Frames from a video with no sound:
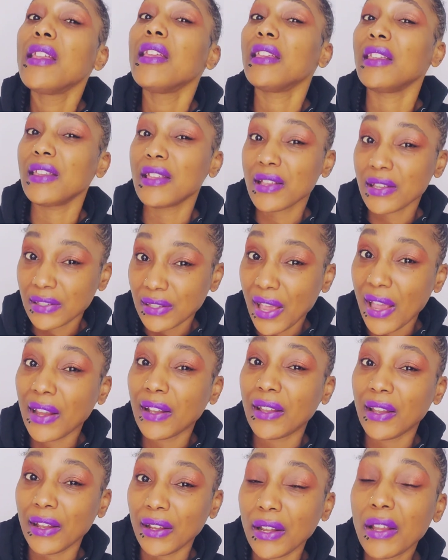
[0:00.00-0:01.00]
Yes, I
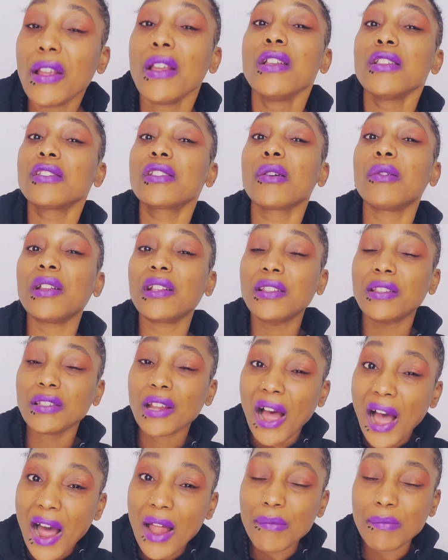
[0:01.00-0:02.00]
did. So it
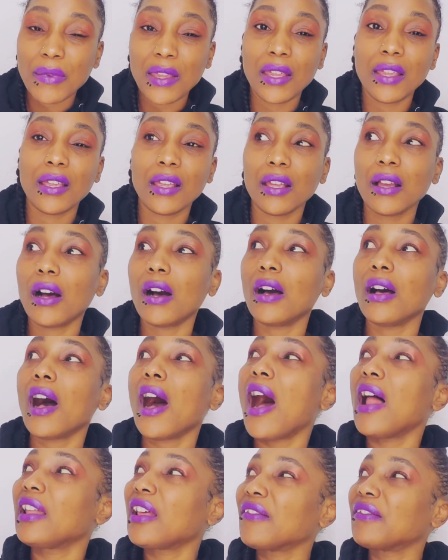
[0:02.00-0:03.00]
taught me,
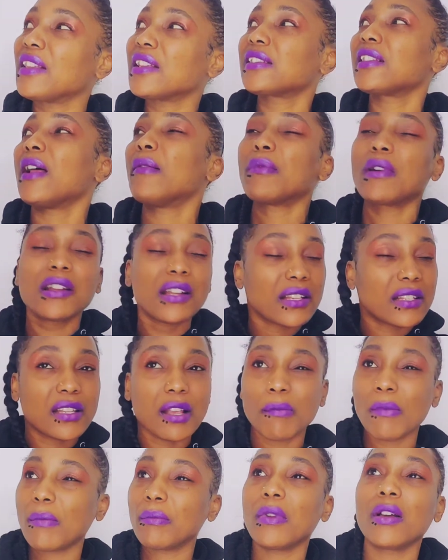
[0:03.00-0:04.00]
all of this that I'm going to
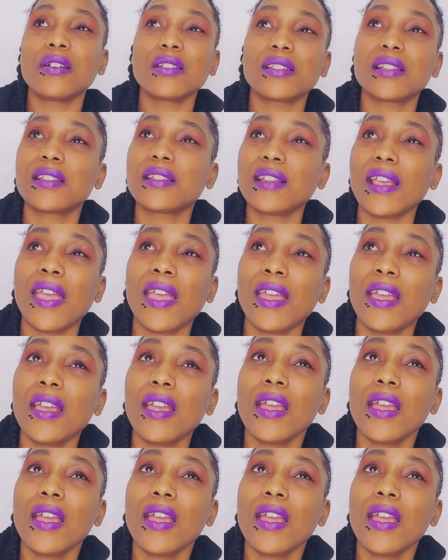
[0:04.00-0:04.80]
sum up now is to say,